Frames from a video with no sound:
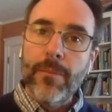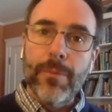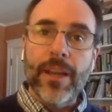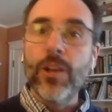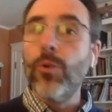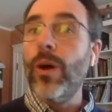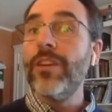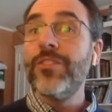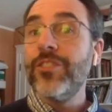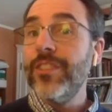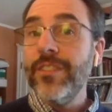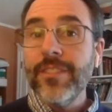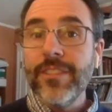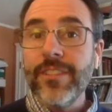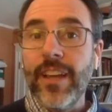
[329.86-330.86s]

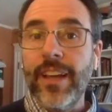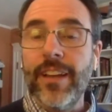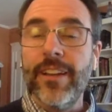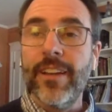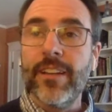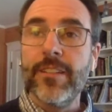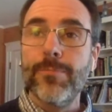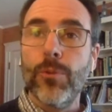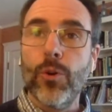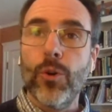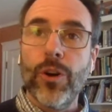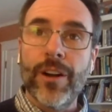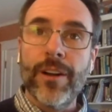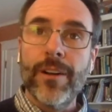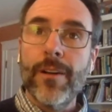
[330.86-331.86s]
questions and
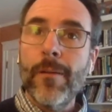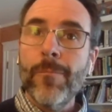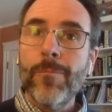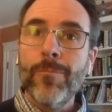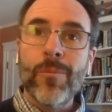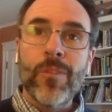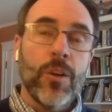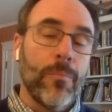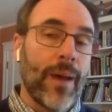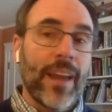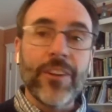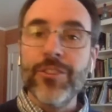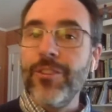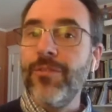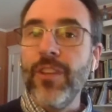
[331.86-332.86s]
explore,
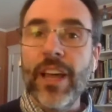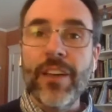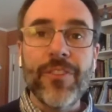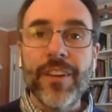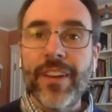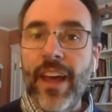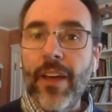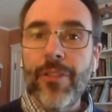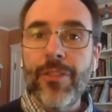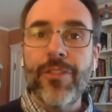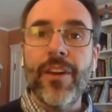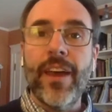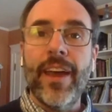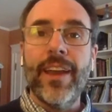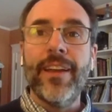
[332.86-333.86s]
matters of life and death,
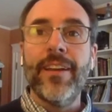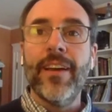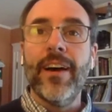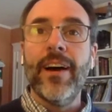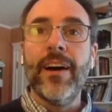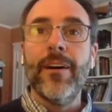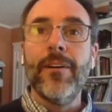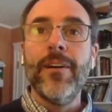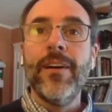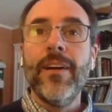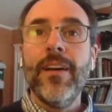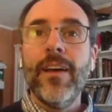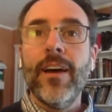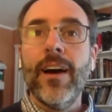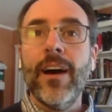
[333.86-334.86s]
and
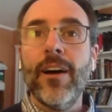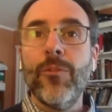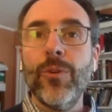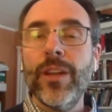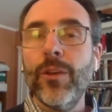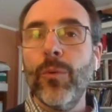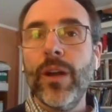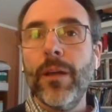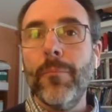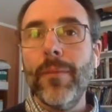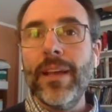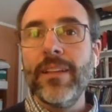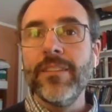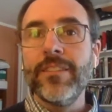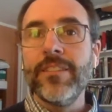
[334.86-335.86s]
really what it
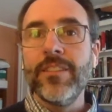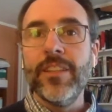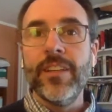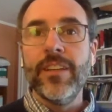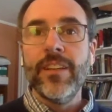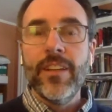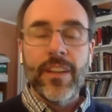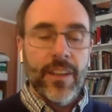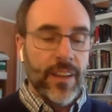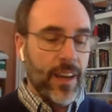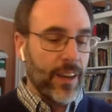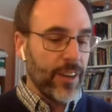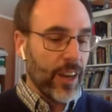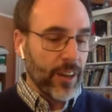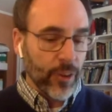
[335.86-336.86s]
means to
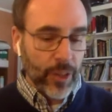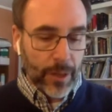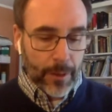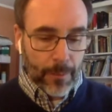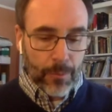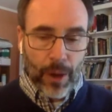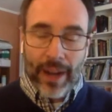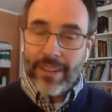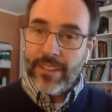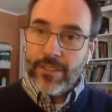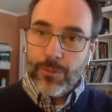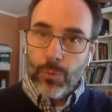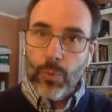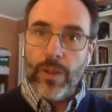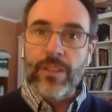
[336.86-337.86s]
not only to
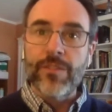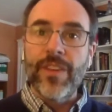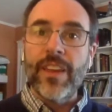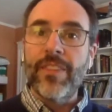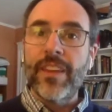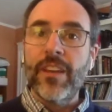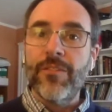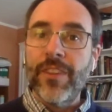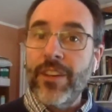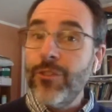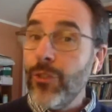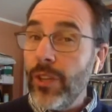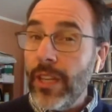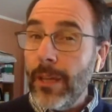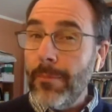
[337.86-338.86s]
practice one's faith
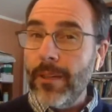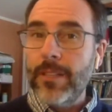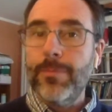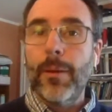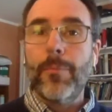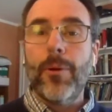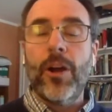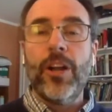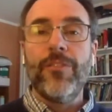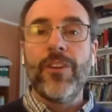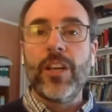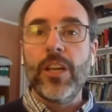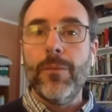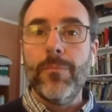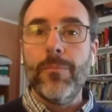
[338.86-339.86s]
individually, but to be a part of a
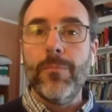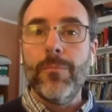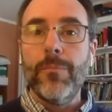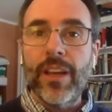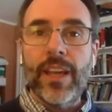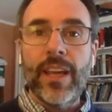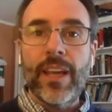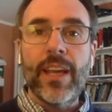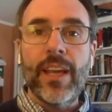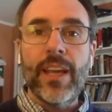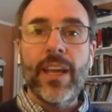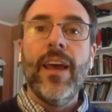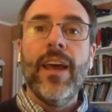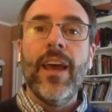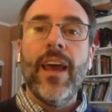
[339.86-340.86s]

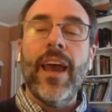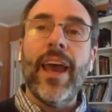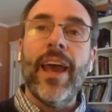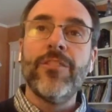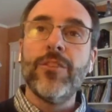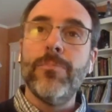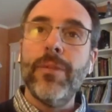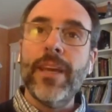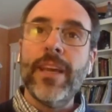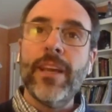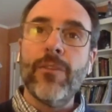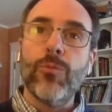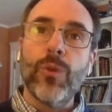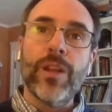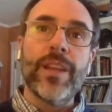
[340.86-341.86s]
community, and to
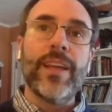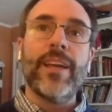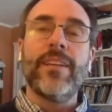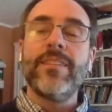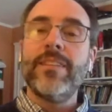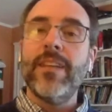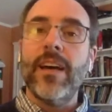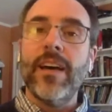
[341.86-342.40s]
be really